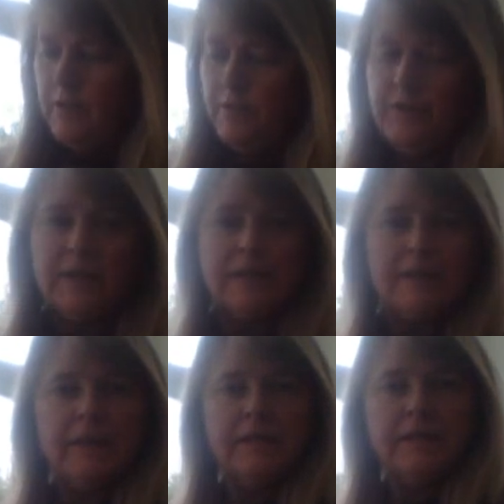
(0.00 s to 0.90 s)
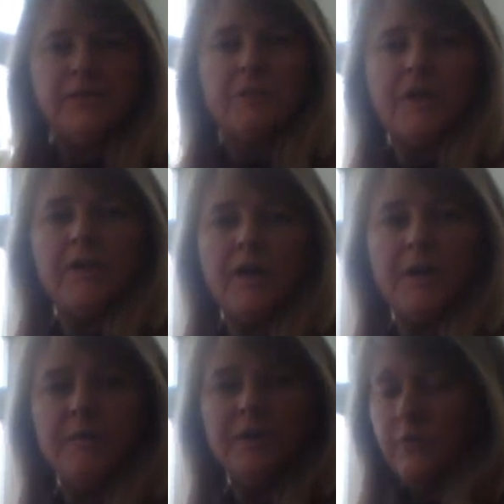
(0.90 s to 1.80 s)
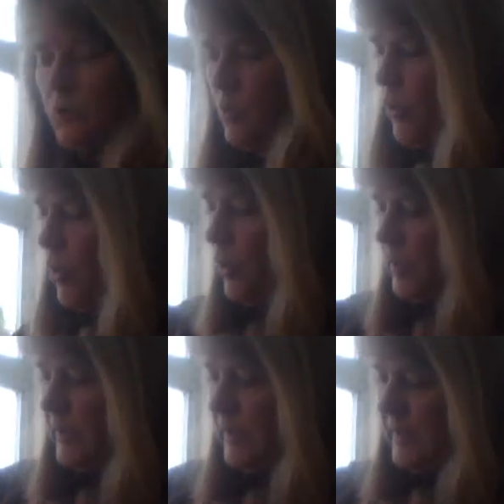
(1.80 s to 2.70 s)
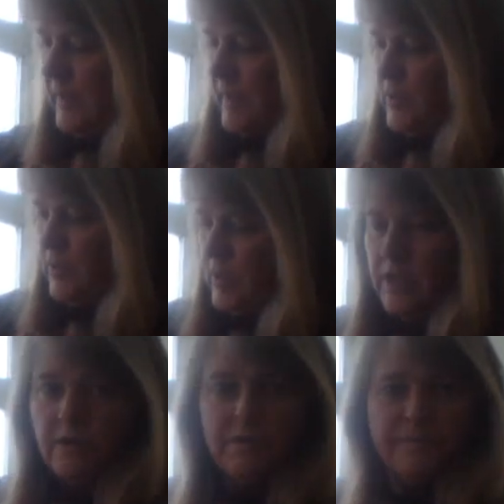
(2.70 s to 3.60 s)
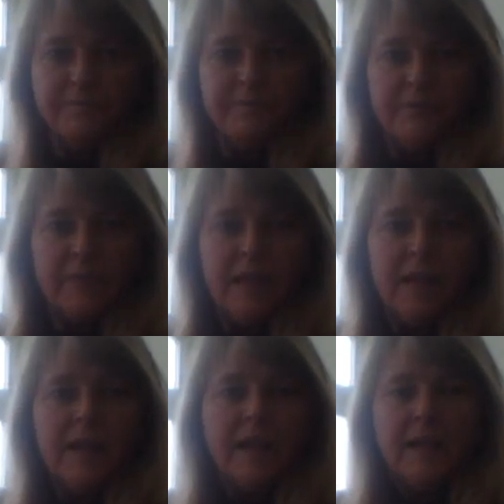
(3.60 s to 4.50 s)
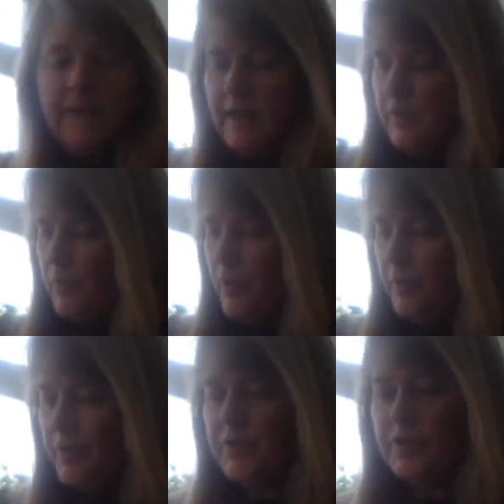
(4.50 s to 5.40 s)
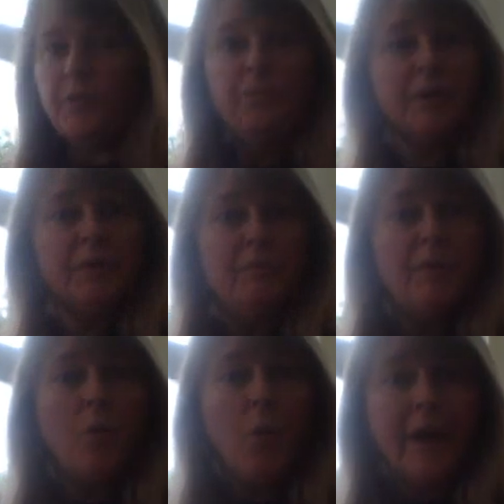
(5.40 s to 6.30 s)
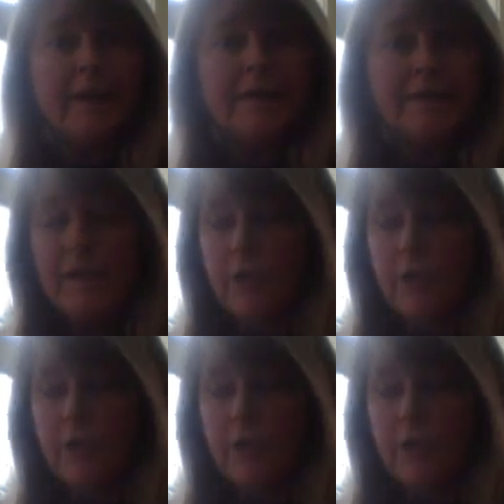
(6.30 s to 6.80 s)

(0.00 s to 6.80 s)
I don't know if you can see this, but I've got a bit of a hole in the center here. And that's where I'm going to start putting my wet